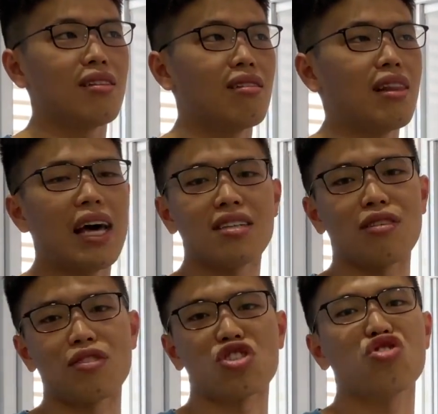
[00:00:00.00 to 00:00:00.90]
less of
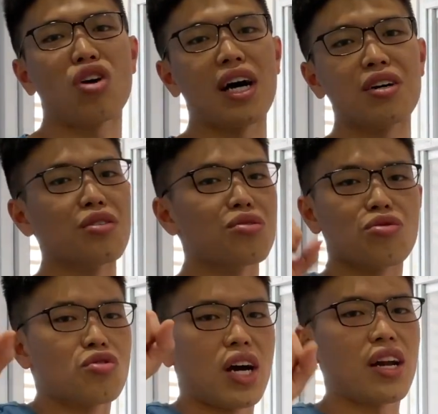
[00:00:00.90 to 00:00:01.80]
a struggle to
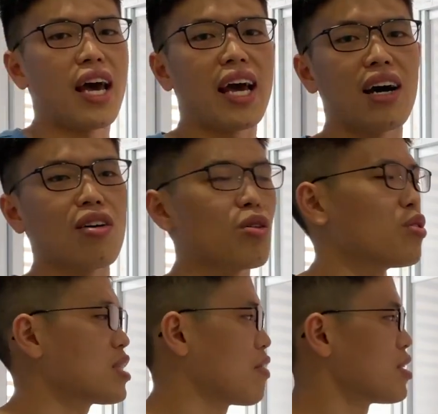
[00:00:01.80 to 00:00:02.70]
try to hang our
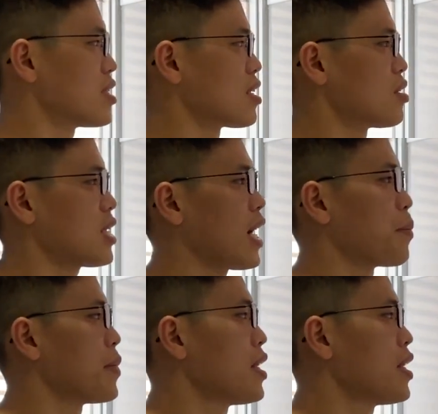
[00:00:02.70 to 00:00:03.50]
clothes every single time.